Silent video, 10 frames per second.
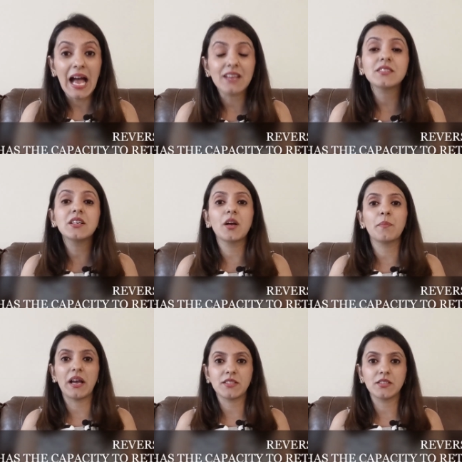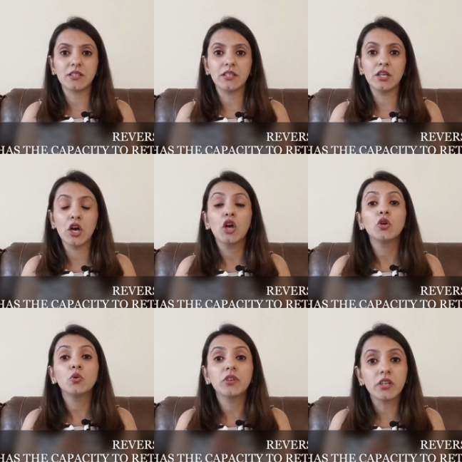has the capacity
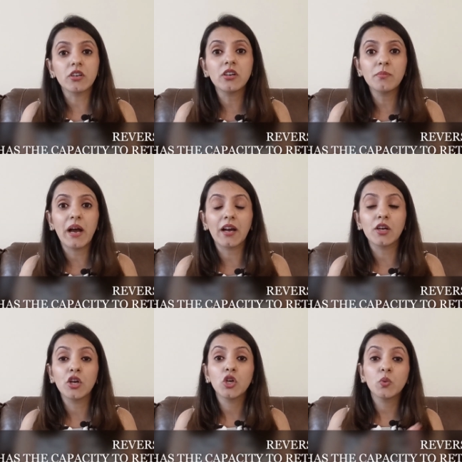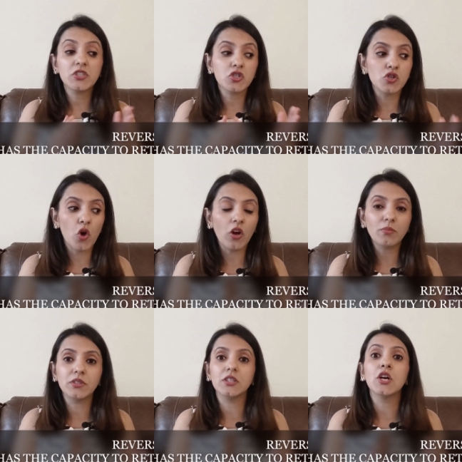to return back to its
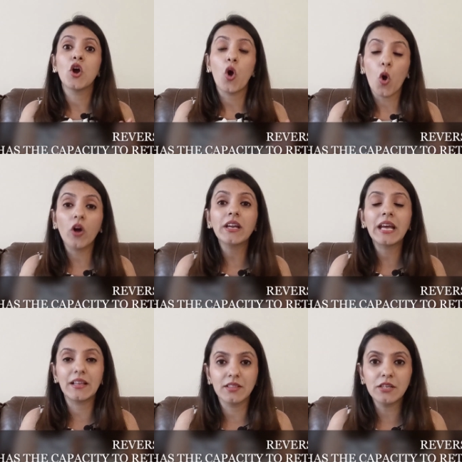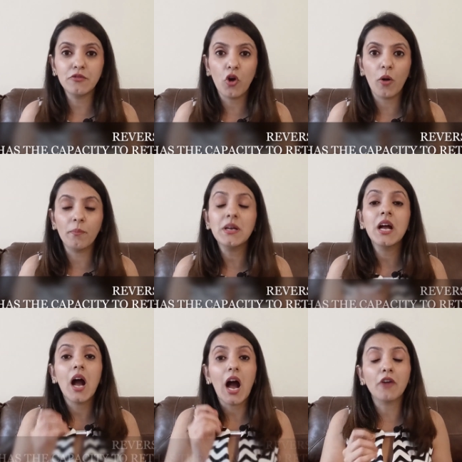normal or healthy form
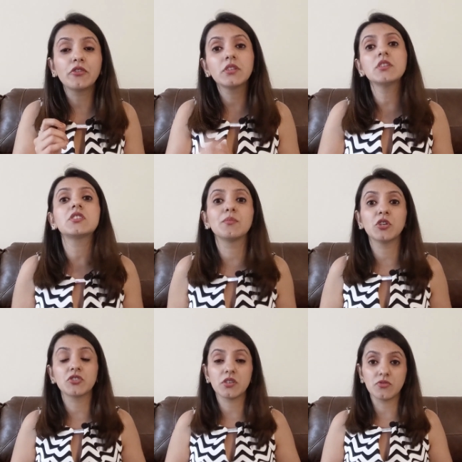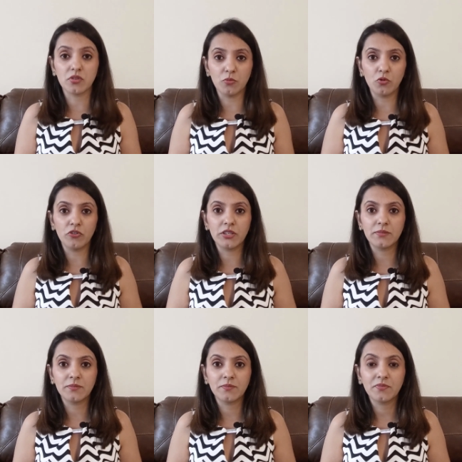after the stimulus is removed.
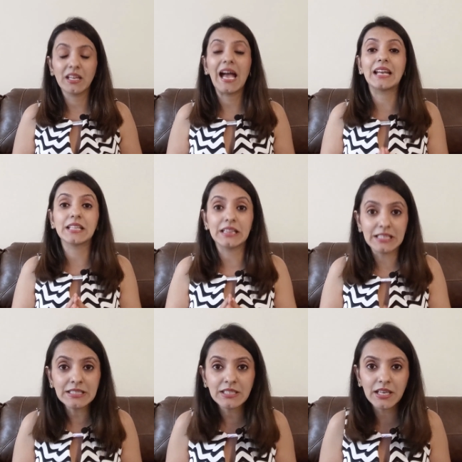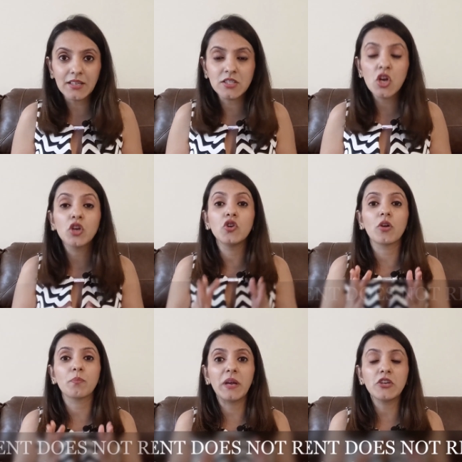And in this case,
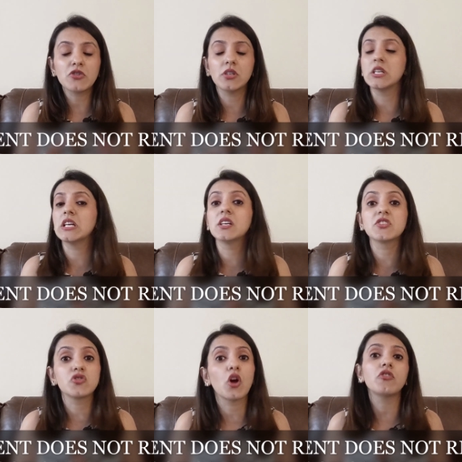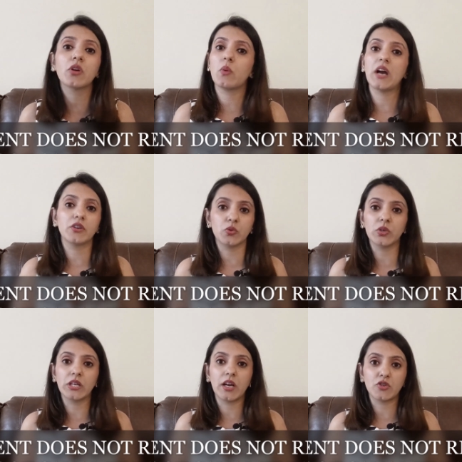your patient does not require a
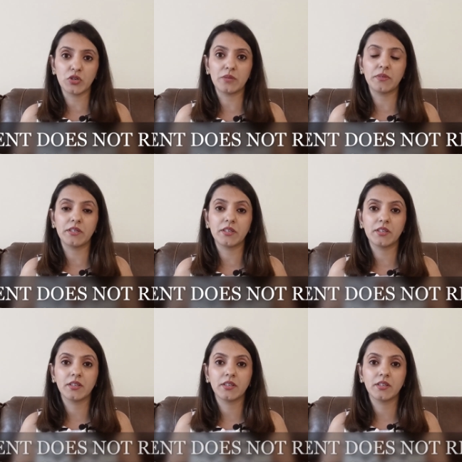root canal treatment.